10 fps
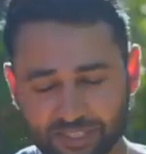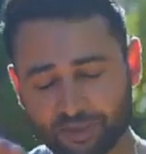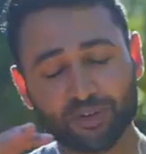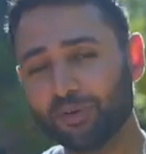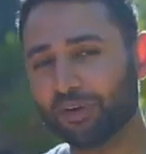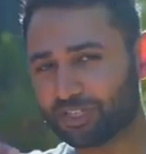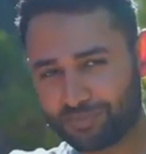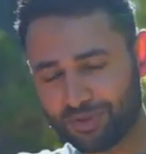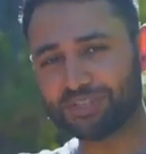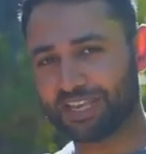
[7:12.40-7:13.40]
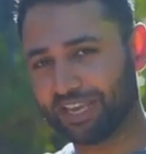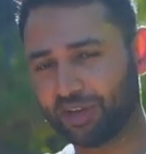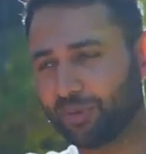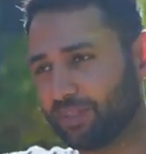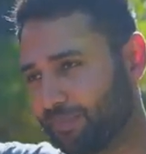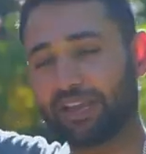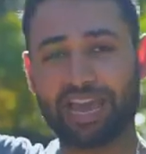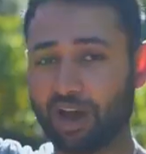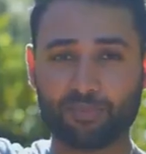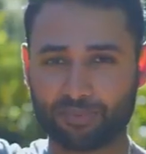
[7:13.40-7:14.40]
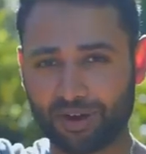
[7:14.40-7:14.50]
There's a new look to music with bigger album